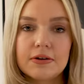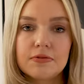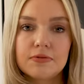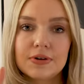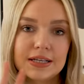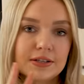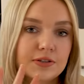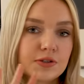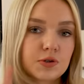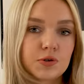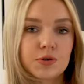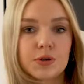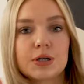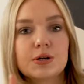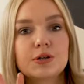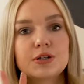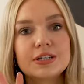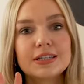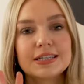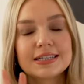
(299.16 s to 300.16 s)
rings
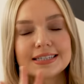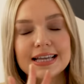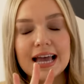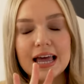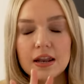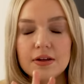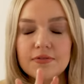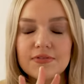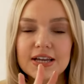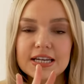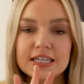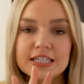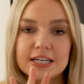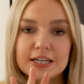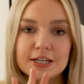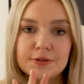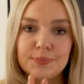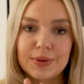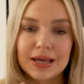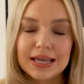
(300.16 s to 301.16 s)
true to this
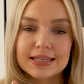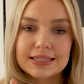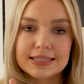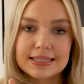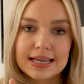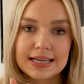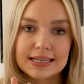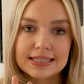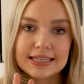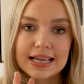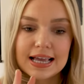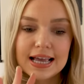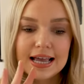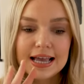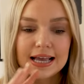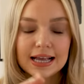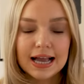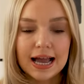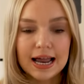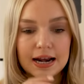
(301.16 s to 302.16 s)
elevated basics
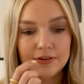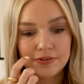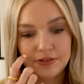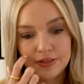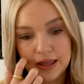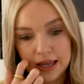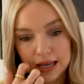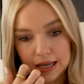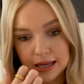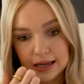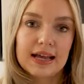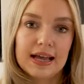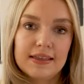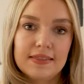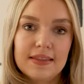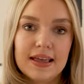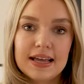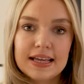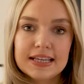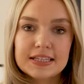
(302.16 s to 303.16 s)
kind of thing.
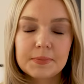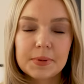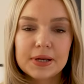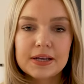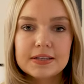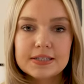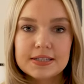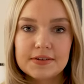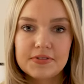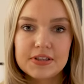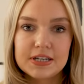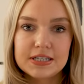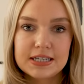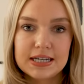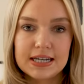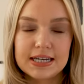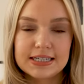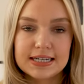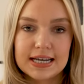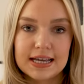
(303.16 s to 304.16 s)
And that is because of the
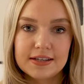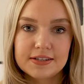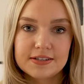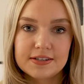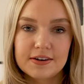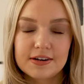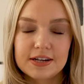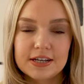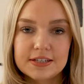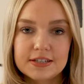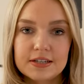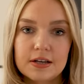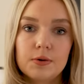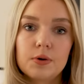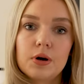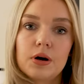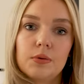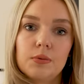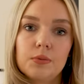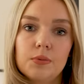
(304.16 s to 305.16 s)
details on it.
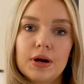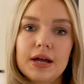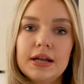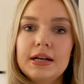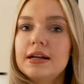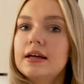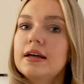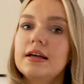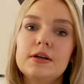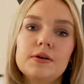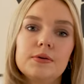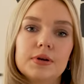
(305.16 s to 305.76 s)
So when you